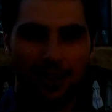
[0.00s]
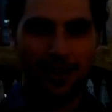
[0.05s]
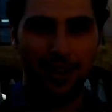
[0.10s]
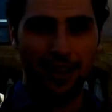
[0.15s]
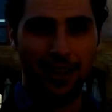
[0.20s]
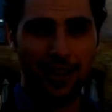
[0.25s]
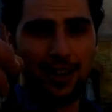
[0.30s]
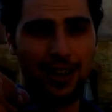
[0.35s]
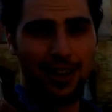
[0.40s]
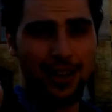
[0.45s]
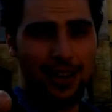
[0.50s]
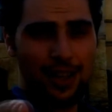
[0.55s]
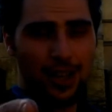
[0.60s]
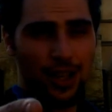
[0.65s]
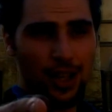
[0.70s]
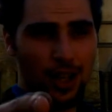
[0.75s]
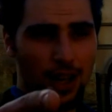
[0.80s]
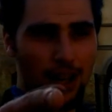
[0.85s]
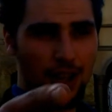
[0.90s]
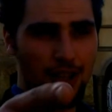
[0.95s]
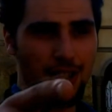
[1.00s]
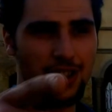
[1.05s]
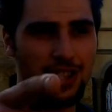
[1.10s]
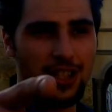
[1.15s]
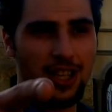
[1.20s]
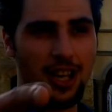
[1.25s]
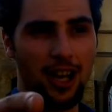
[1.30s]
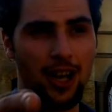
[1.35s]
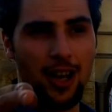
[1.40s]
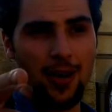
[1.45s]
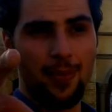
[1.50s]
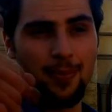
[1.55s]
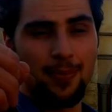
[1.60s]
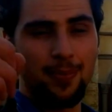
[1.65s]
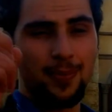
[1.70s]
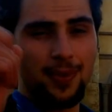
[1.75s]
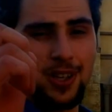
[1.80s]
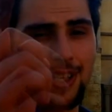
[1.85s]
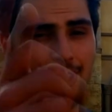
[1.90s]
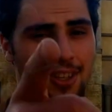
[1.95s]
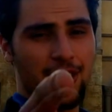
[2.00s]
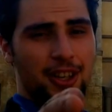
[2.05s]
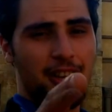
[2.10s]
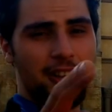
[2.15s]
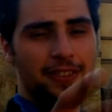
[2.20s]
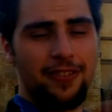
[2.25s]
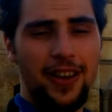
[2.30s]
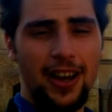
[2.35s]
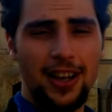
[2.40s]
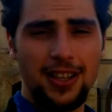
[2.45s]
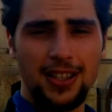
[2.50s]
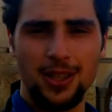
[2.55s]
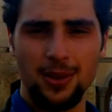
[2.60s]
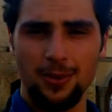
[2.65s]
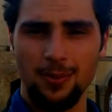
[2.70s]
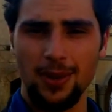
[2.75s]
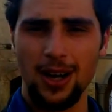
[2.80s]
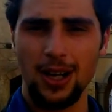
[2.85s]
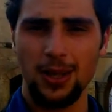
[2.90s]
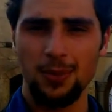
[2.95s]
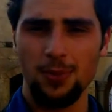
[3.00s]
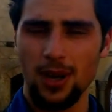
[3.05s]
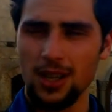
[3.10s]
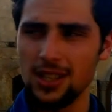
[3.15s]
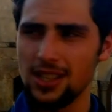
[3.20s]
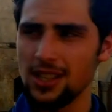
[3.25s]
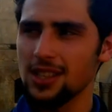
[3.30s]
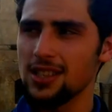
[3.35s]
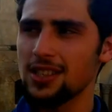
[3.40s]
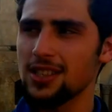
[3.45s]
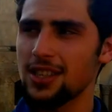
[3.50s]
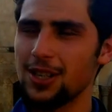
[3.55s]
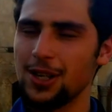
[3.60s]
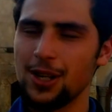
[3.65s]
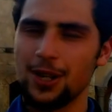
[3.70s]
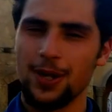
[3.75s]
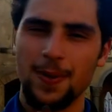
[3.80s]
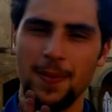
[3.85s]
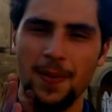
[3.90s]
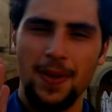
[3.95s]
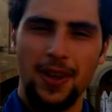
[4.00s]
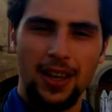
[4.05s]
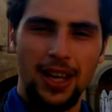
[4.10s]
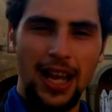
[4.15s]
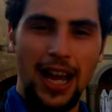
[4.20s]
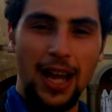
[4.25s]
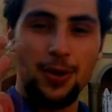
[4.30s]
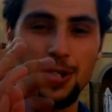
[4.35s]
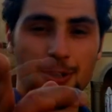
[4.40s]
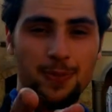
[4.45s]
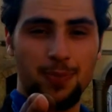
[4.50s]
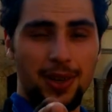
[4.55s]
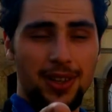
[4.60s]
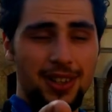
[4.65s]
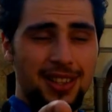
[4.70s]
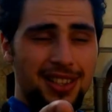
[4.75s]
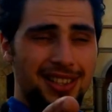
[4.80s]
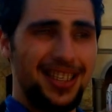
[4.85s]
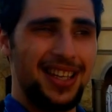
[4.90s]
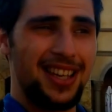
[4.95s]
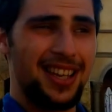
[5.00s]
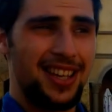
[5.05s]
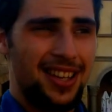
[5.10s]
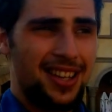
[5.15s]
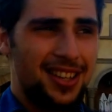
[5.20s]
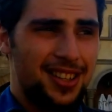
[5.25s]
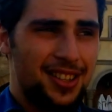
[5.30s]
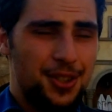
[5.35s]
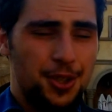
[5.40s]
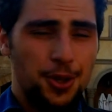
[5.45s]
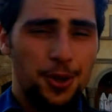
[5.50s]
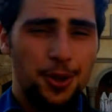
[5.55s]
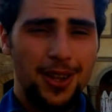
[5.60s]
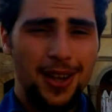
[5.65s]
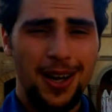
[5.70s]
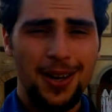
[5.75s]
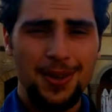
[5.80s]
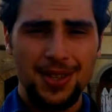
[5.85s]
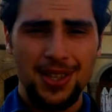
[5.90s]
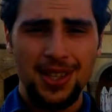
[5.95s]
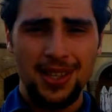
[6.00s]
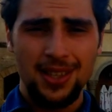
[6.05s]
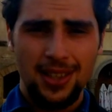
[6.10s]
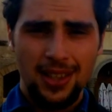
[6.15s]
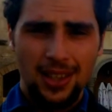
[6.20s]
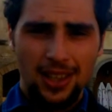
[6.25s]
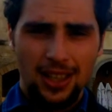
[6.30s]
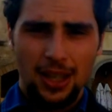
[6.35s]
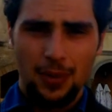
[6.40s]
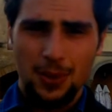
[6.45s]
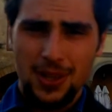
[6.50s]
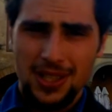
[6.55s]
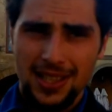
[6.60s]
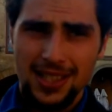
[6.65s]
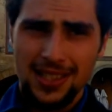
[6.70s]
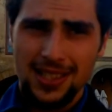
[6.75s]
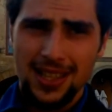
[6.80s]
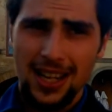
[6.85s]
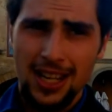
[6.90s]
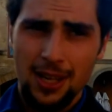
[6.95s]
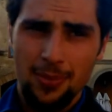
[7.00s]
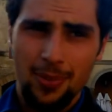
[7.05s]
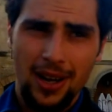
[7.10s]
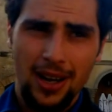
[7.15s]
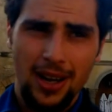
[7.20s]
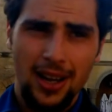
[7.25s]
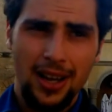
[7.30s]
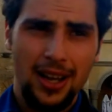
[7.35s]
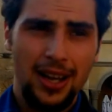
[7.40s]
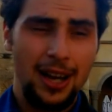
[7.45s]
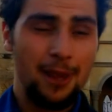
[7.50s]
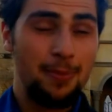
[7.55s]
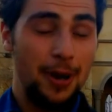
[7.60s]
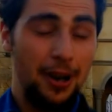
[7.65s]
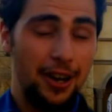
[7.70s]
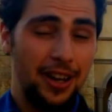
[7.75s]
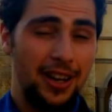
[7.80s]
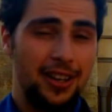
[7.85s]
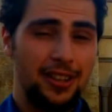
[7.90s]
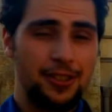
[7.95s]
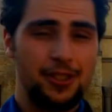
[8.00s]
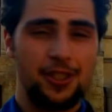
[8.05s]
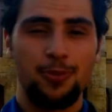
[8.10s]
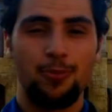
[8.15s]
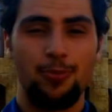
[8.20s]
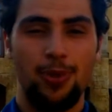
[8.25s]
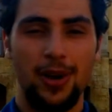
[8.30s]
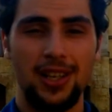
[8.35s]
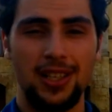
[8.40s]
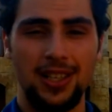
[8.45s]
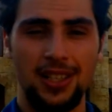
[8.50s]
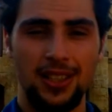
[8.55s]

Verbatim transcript: Here are some nerdy facts about Montecasino. It was built in two thousand. It was designed by Americans, but